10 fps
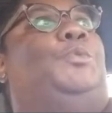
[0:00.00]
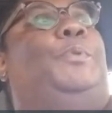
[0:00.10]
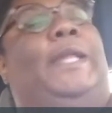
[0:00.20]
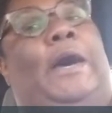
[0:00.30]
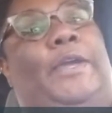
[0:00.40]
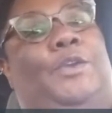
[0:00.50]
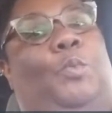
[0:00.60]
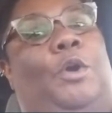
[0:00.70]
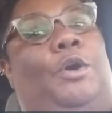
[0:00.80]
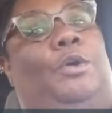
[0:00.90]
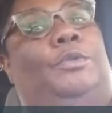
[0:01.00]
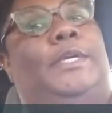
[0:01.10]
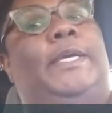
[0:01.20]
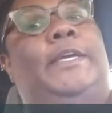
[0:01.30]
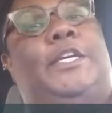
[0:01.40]
you put out in the
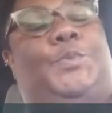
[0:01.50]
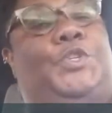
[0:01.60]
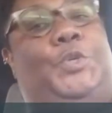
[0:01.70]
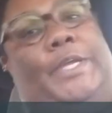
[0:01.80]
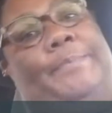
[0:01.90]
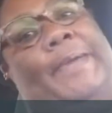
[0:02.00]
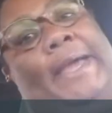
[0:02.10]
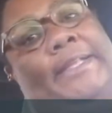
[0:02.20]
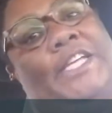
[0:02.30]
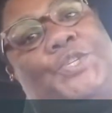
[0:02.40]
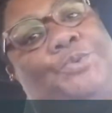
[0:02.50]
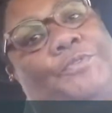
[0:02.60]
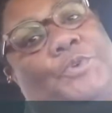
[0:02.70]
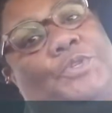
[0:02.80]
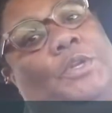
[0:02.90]
world is what you get back. That's
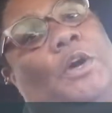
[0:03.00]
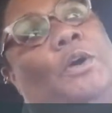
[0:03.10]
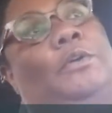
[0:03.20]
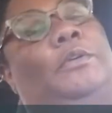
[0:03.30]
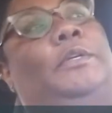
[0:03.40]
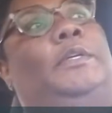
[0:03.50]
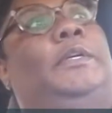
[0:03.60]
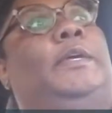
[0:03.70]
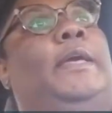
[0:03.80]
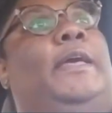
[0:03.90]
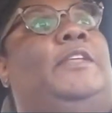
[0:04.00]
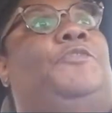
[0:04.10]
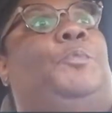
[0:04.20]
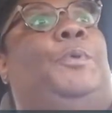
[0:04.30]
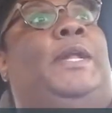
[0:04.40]
universal law. And
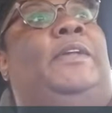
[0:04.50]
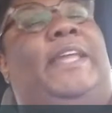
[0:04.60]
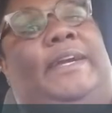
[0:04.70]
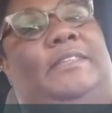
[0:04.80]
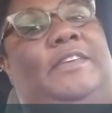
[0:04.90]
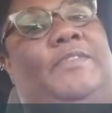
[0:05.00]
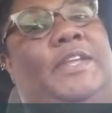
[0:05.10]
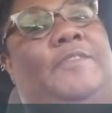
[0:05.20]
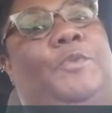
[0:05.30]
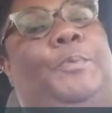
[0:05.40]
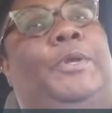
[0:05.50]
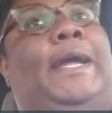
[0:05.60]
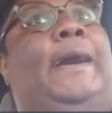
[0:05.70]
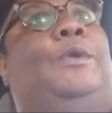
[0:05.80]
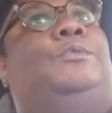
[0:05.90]
if you put out negativity, if you put
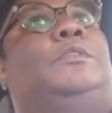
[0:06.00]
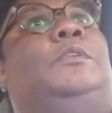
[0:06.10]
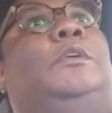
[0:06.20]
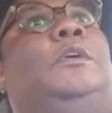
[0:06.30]
out